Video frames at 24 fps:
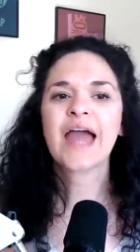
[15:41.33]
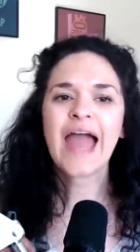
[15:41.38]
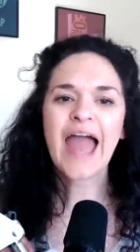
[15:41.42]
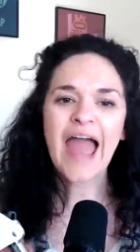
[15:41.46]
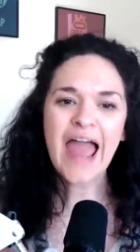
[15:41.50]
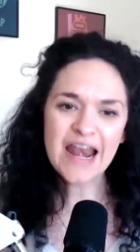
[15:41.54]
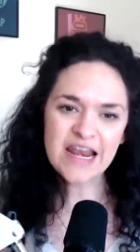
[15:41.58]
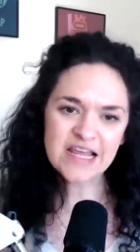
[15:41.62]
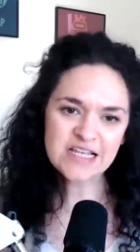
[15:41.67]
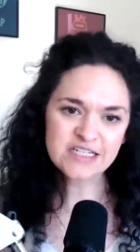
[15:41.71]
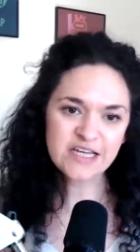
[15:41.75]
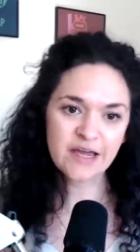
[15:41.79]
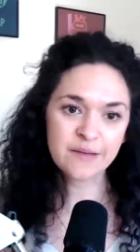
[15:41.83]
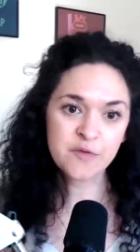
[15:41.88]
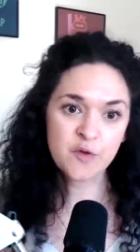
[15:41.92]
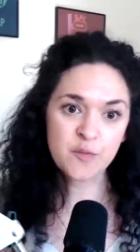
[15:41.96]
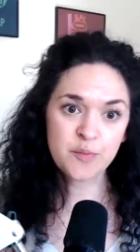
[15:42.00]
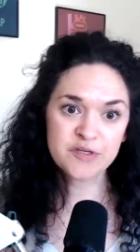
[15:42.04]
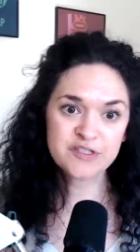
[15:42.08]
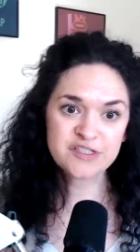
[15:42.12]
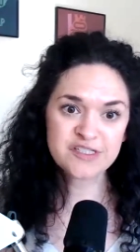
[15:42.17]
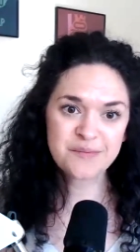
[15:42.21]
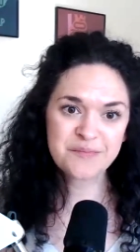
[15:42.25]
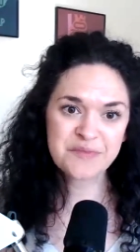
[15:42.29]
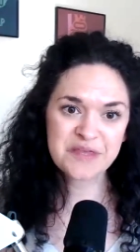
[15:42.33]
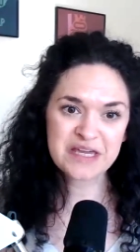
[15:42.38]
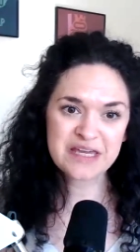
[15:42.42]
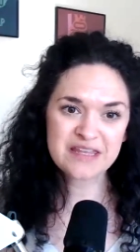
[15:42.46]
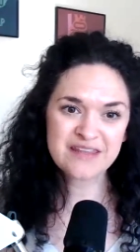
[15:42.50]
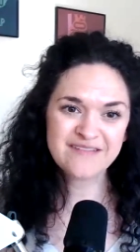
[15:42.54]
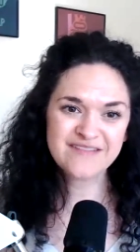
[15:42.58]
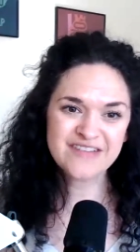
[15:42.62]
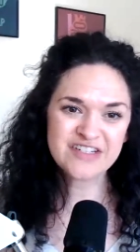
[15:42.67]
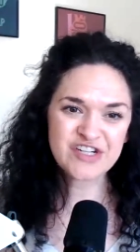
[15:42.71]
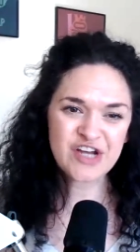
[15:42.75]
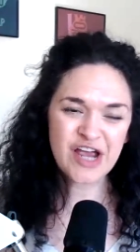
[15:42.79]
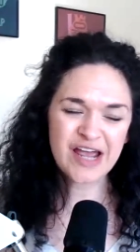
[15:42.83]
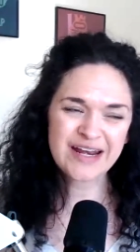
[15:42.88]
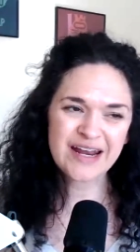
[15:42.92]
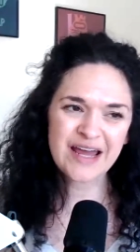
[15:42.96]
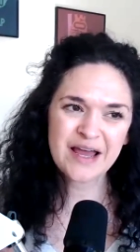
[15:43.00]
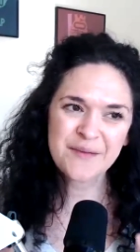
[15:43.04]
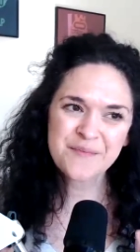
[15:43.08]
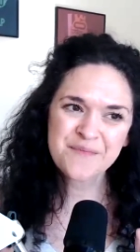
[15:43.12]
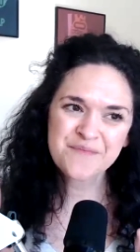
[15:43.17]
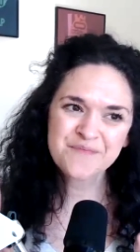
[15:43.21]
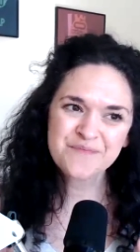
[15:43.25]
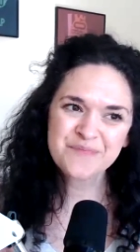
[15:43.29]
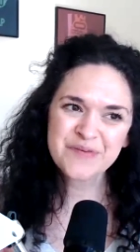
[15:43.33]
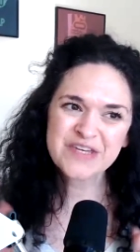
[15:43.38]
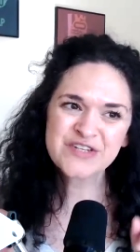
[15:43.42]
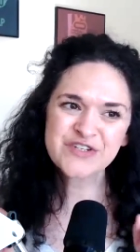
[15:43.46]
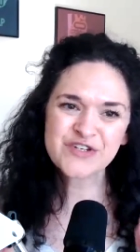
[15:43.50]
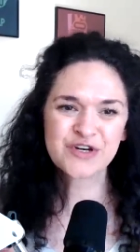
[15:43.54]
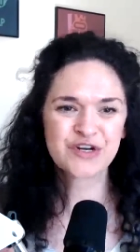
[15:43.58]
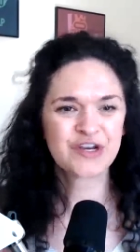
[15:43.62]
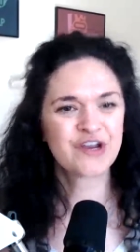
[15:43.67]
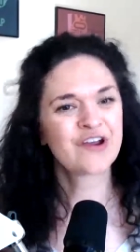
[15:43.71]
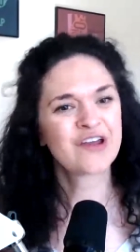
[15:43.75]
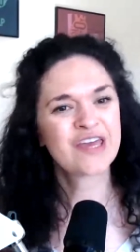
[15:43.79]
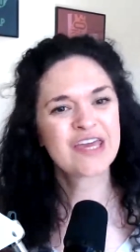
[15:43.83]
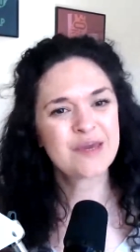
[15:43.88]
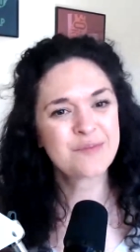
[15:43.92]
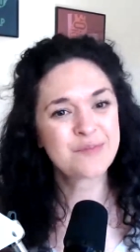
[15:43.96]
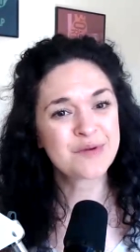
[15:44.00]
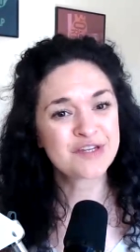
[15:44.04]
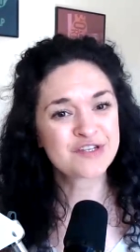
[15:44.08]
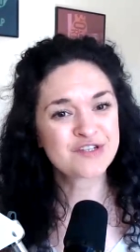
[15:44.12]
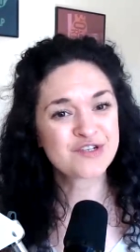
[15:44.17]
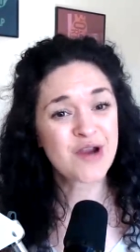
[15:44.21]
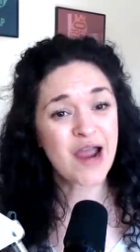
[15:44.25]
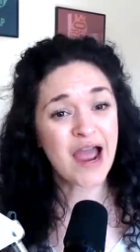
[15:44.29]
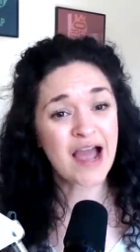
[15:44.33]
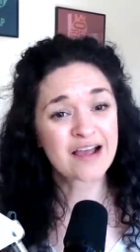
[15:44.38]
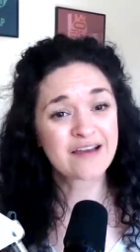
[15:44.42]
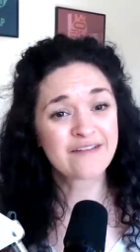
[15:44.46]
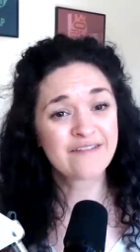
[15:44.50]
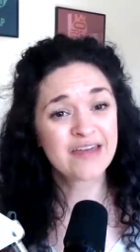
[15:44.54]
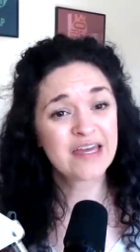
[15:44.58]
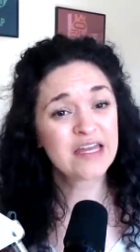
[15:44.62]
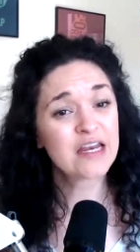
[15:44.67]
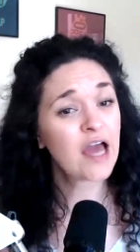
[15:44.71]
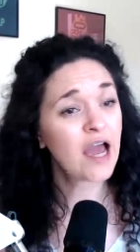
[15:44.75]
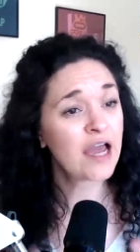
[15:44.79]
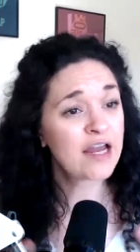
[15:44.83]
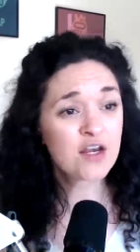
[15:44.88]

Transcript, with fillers: Anytime you put something in the vagina, be sure you're keeping track of it.